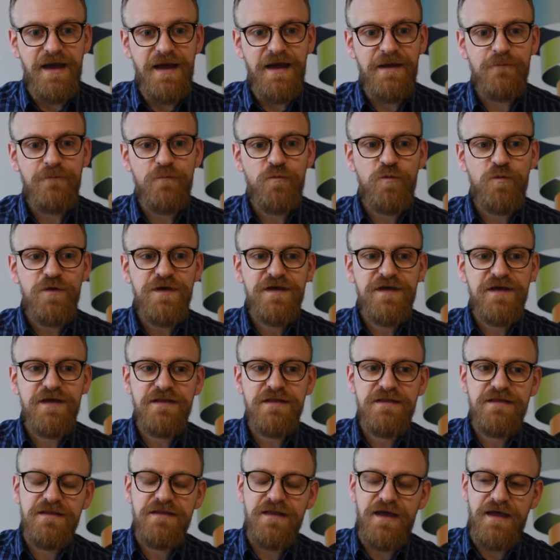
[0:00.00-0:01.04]
we
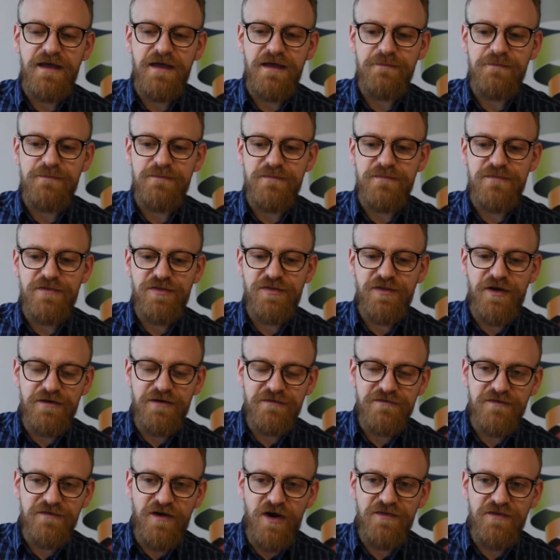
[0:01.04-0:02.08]
can
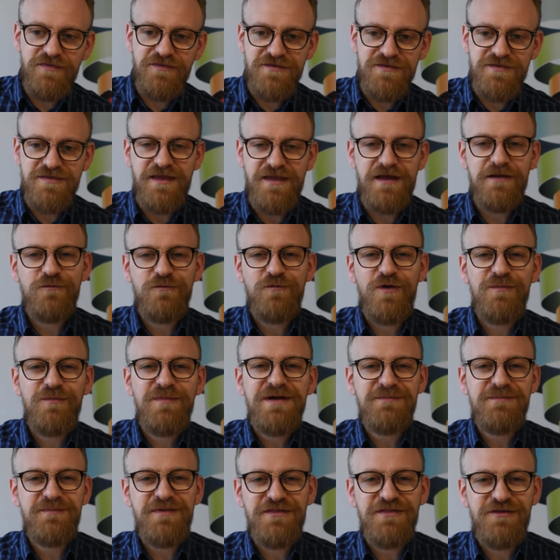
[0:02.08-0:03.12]
start to understand what
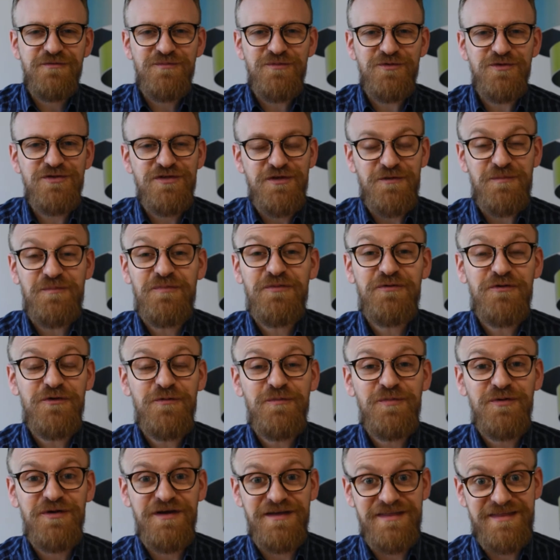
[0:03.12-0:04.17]
might be the most
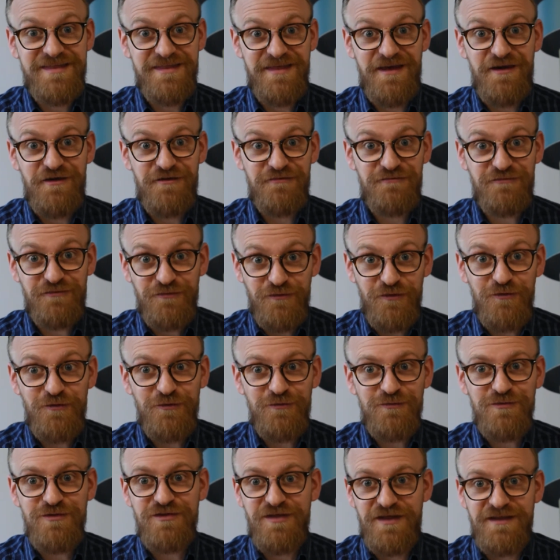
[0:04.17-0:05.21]
appropriate set of
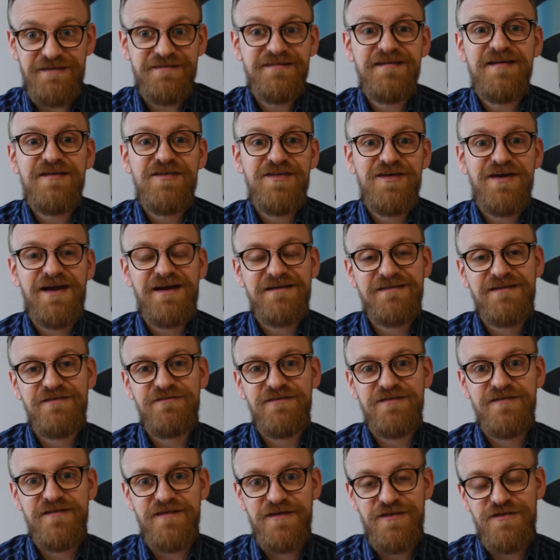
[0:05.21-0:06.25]
tools and teaching
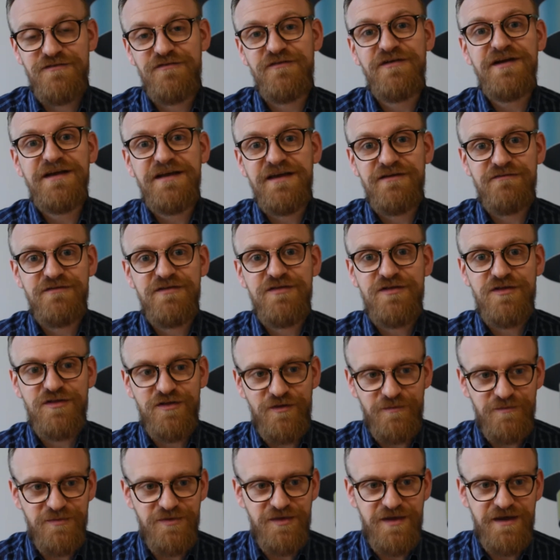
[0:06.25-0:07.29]
activities for a given
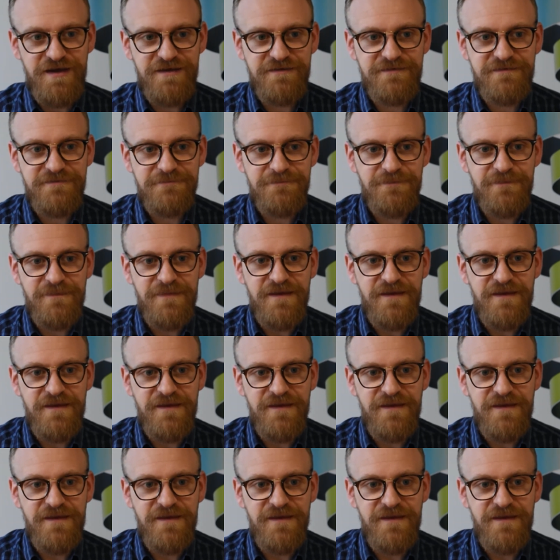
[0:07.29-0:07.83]
subject.